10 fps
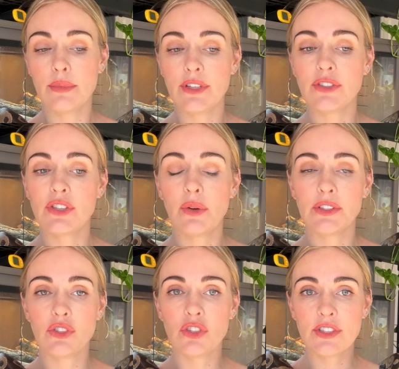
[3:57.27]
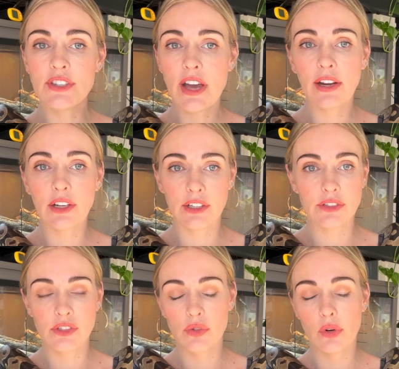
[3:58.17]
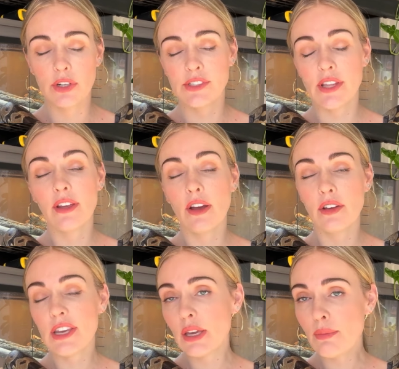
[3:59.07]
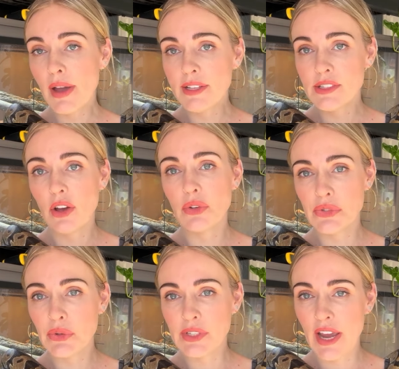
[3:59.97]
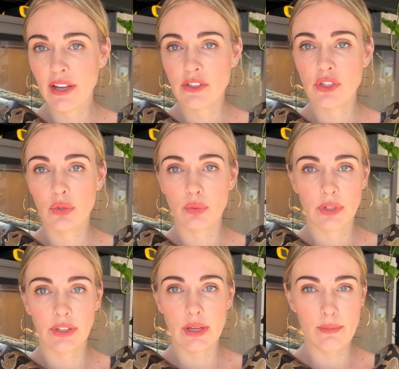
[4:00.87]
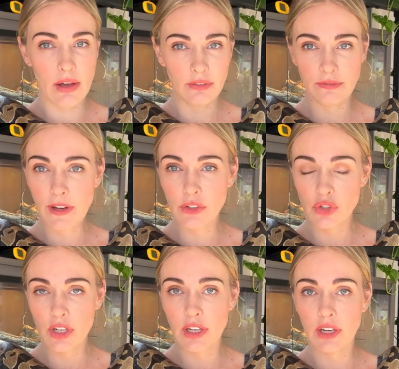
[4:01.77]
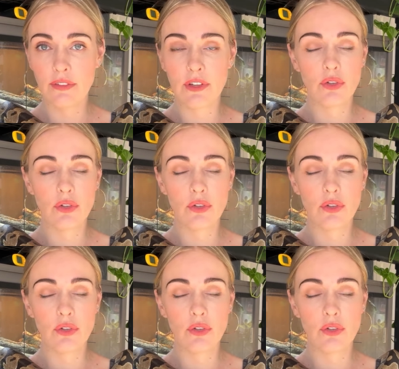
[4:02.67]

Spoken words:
so it's just not a good source. Heat mats also tend to really malfunction if you